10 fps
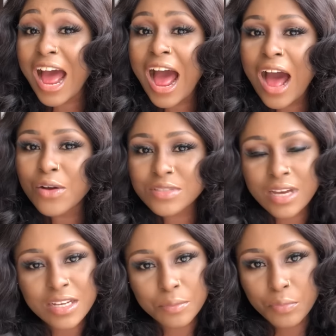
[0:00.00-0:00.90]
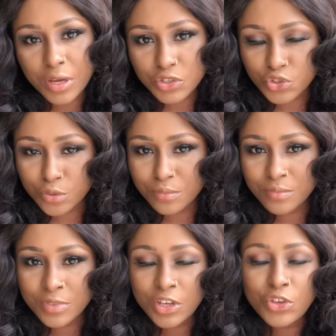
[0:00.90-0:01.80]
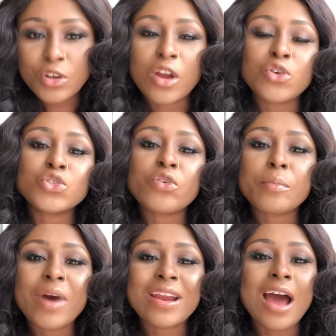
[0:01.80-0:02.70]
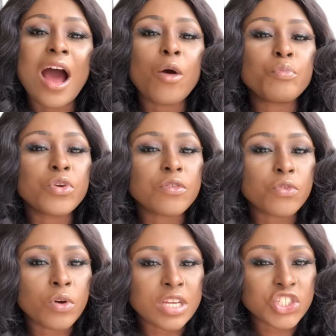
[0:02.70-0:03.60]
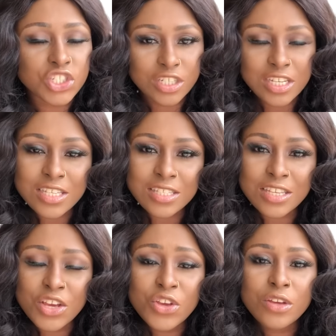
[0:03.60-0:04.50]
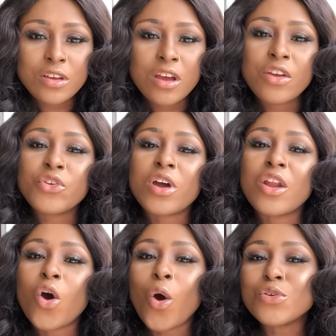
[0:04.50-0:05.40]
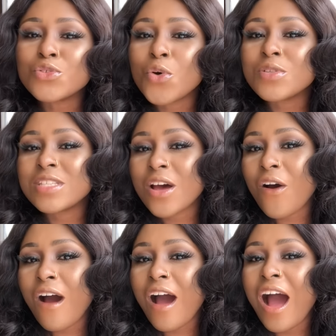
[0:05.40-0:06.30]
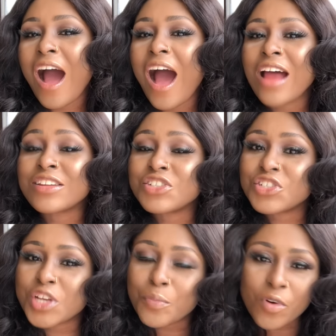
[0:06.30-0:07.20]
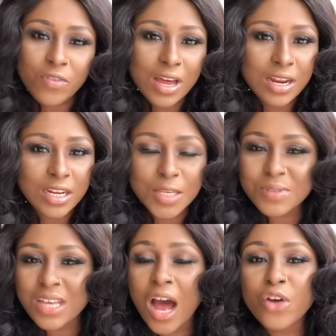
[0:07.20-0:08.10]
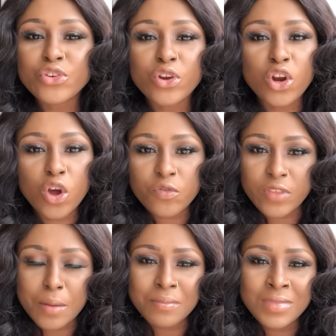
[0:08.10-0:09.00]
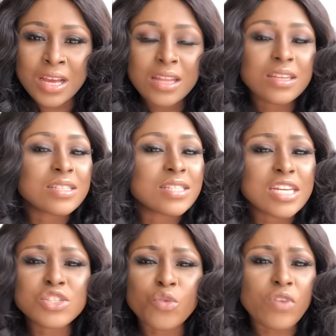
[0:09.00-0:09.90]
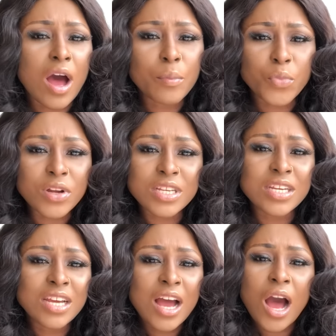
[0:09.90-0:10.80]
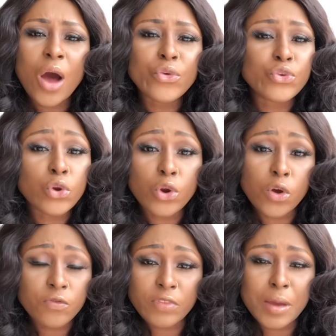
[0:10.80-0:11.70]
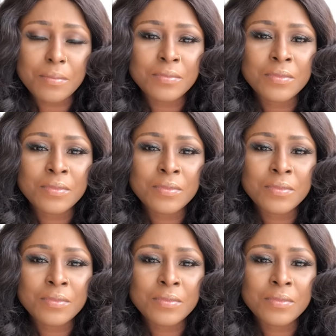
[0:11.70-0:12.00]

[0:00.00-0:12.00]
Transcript: outside the bedroom. You can also remind her how beautiful she is. You can also tell her the shape of her lips, how you love them, the scent of her body, how you love them,